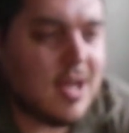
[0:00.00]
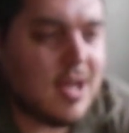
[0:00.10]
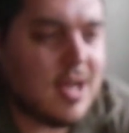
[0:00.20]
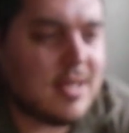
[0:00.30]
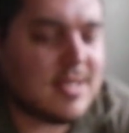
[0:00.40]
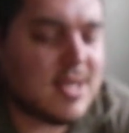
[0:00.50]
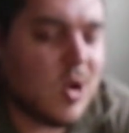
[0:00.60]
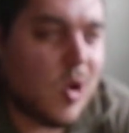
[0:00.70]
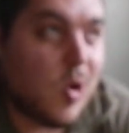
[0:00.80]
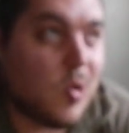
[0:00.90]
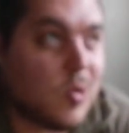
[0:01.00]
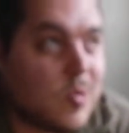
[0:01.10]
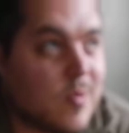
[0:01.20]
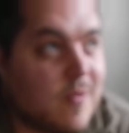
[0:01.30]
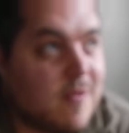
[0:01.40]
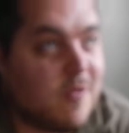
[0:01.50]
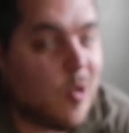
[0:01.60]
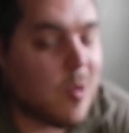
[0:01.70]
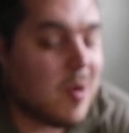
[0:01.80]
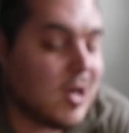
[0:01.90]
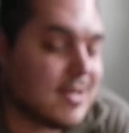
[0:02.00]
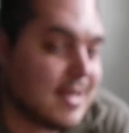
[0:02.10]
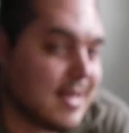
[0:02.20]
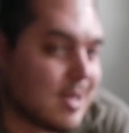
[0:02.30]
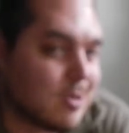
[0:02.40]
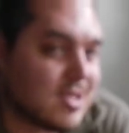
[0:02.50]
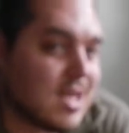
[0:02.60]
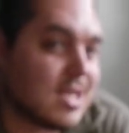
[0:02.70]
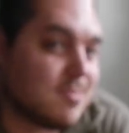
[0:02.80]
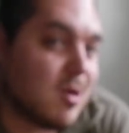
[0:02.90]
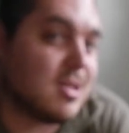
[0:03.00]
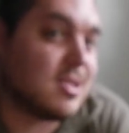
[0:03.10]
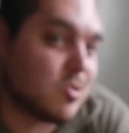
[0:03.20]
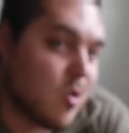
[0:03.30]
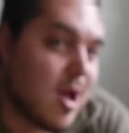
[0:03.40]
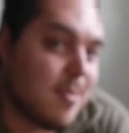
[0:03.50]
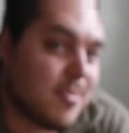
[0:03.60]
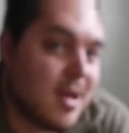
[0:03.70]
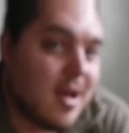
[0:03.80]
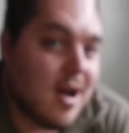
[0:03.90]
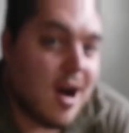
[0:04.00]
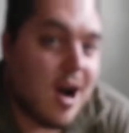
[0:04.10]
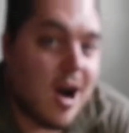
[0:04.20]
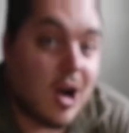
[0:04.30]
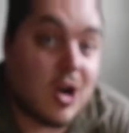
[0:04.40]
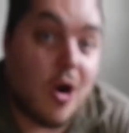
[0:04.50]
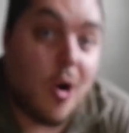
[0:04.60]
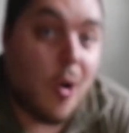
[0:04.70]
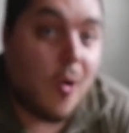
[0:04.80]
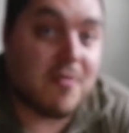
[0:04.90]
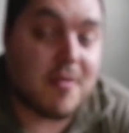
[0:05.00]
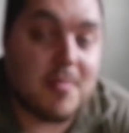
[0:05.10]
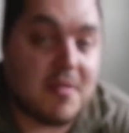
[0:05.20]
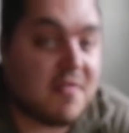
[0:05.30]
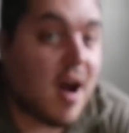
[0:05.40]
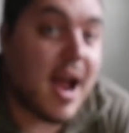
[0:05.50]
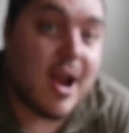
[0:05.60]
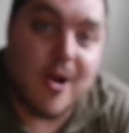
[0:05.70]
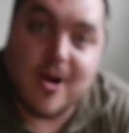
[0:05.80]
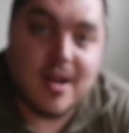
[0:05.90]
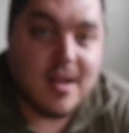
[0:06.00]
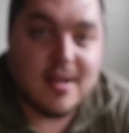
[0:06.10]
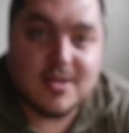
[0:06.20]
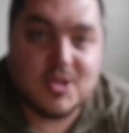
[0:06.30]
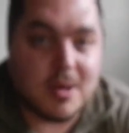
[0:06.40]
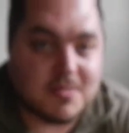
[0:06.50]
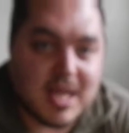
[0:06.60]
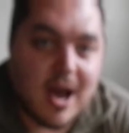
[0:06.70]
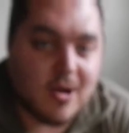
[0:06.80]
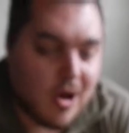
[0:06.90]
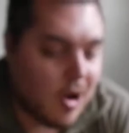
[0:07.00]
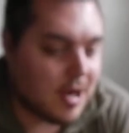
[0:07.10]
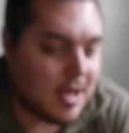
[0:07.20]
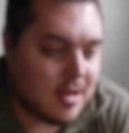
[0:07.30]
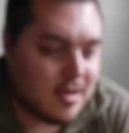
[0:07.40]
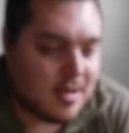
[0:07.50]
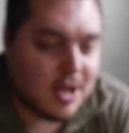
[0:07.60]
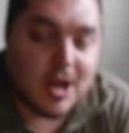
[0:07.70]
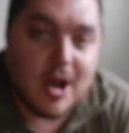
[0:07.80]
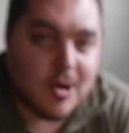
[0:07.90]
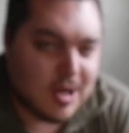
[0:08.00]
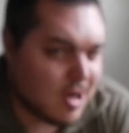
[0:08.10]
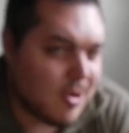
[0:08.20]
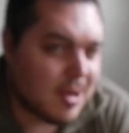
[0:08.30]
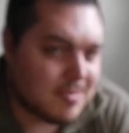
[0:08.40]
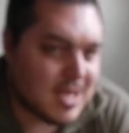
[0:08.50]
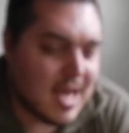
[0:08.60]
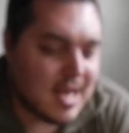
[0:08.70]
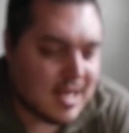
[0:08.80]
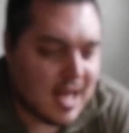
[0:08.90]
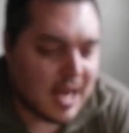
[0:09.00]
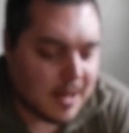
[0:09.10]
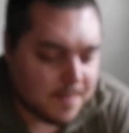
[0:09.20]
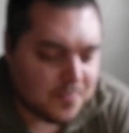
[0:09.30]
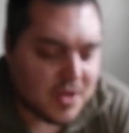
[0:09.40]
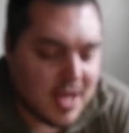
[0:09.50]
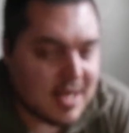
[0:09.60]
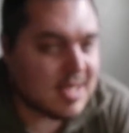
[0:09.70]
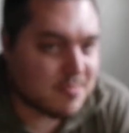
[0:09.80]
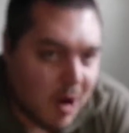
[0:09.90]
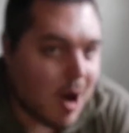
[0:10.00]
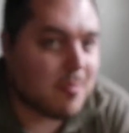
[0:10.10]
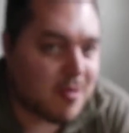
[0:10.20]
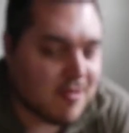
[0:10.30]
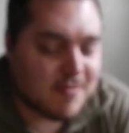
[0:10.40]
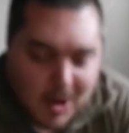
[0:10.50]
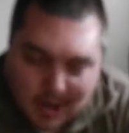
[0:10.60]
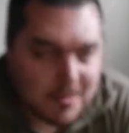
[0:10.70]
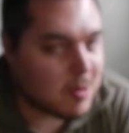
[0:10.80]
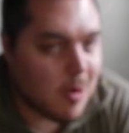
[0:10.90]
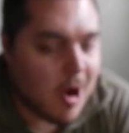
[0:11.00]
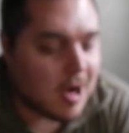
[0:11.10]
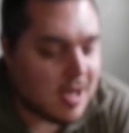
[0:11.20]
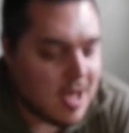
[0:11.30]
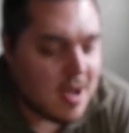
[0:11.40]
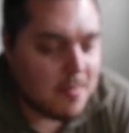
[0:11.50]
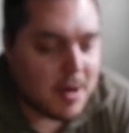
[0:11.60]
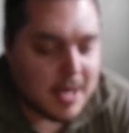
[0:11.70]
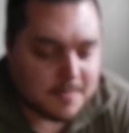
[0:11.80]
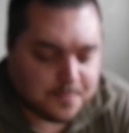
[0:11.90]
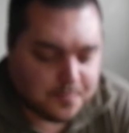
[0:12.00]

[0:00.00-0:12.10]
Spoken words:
until 4 months into your 6-month trip, coal from the fire jumps out on it. You know what I'm saying? Like, it is bomb-proof, don't get me wrong. But